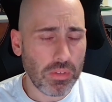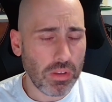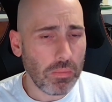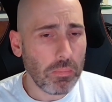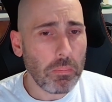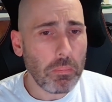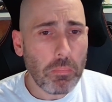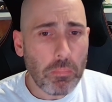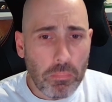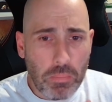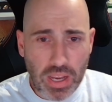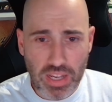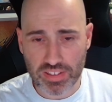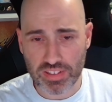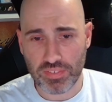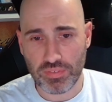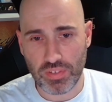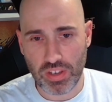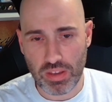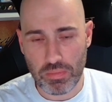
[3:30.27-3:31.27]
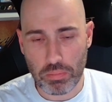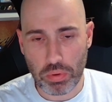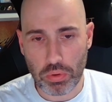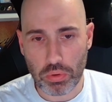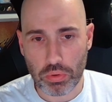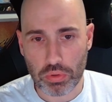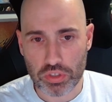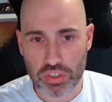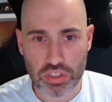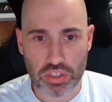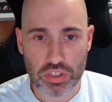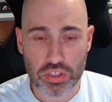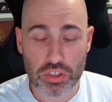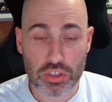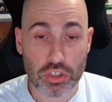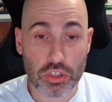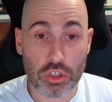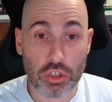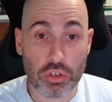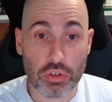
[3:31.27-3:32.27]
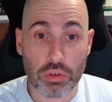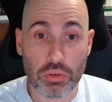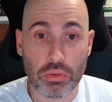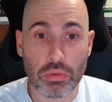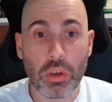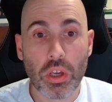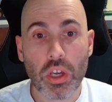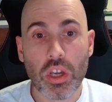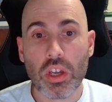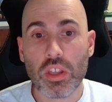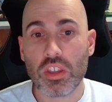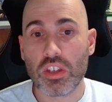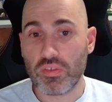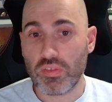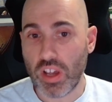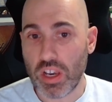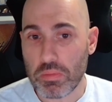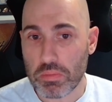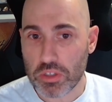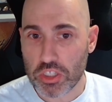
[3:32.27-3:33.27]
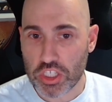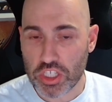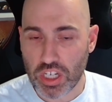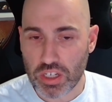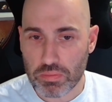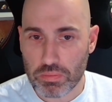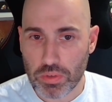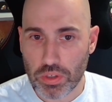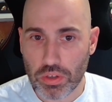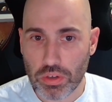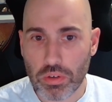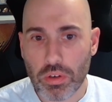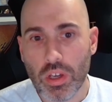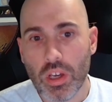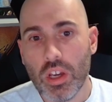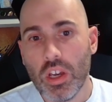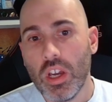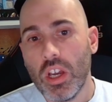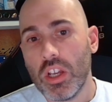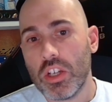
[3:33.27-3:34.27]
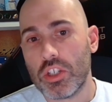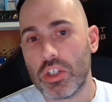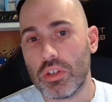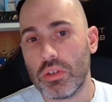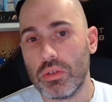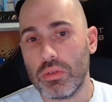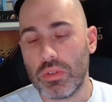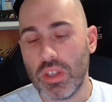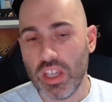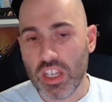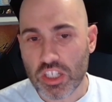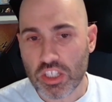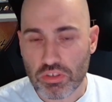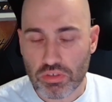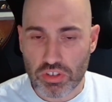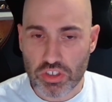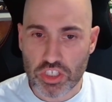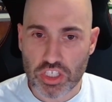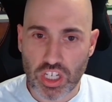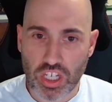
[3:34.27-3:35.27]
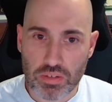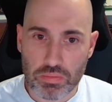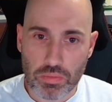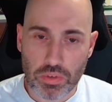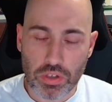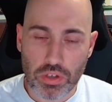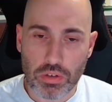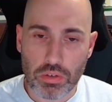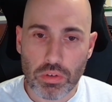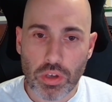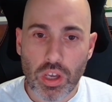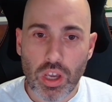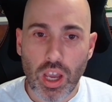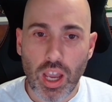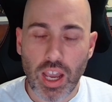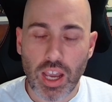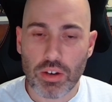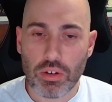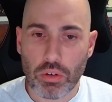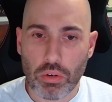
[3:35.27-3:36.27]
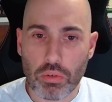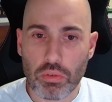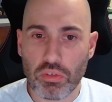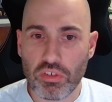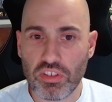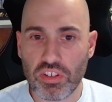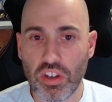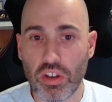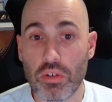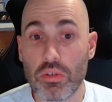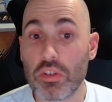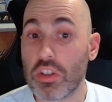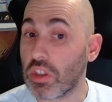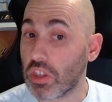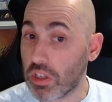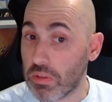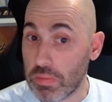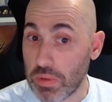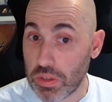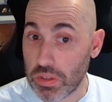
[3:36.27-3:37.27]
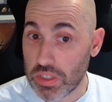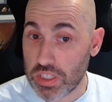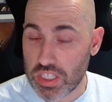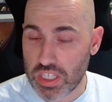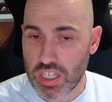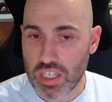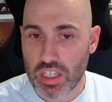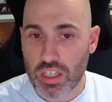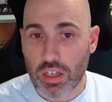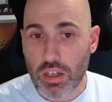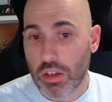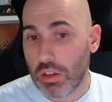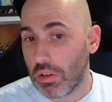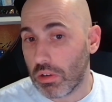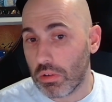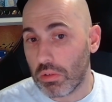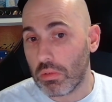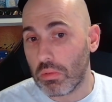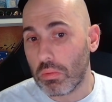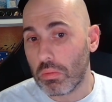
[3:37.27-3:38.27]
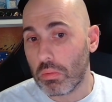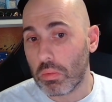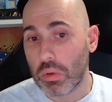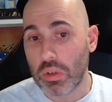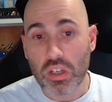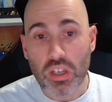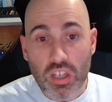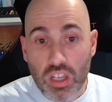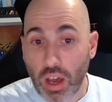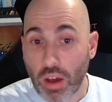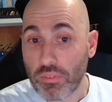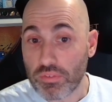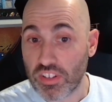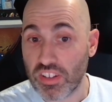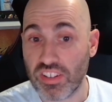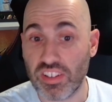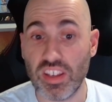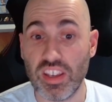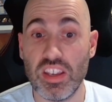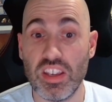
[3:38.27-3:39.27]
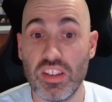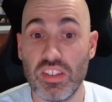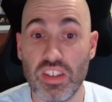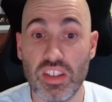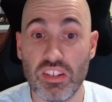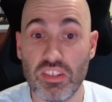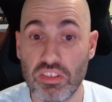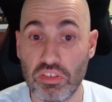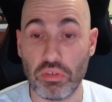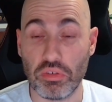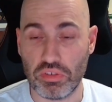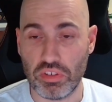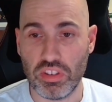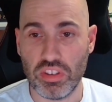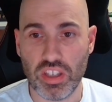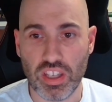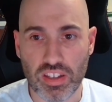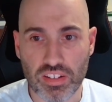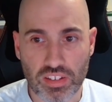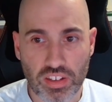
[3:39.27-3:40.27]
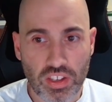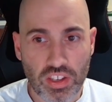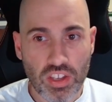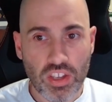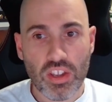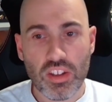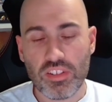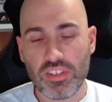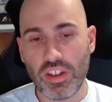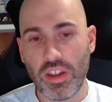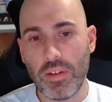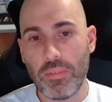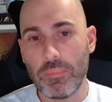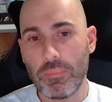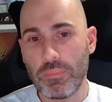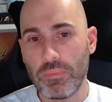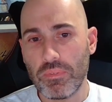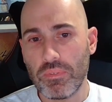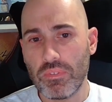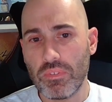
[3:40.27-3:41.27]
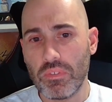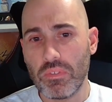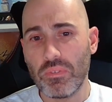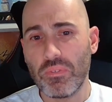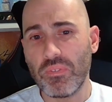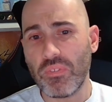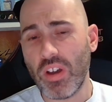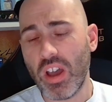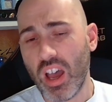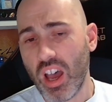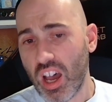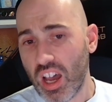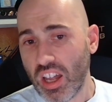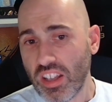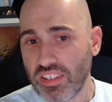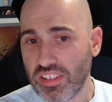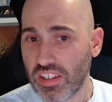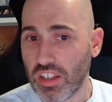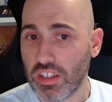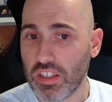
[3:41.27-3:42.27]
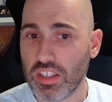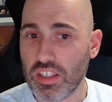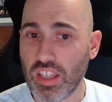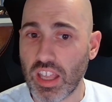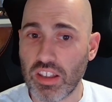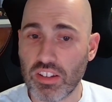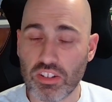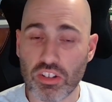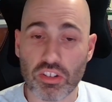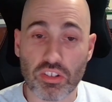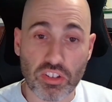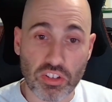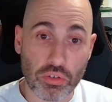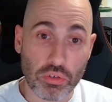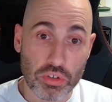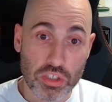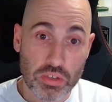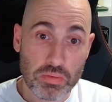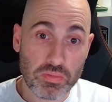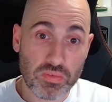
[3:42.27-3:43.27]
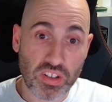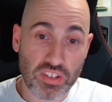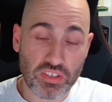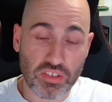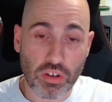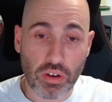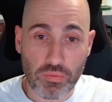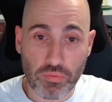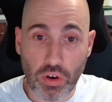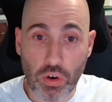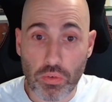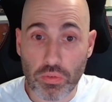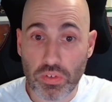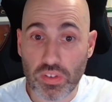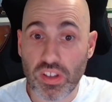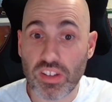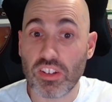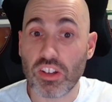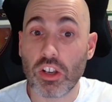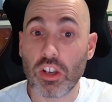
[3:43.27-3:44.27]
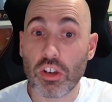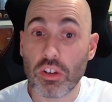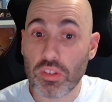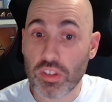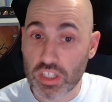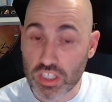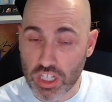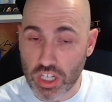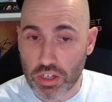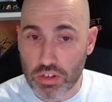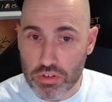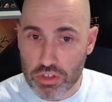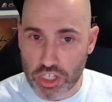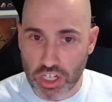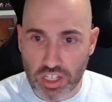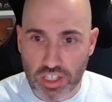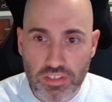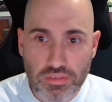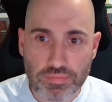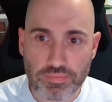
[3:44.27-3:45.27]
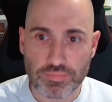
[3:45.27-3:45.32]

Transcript: massively important to the development of Shenmue, to the history of Shenmue, and also to the community who would love to see these sorts of things. So for us, and there's a consortium of us that got involved in this, including the dojo,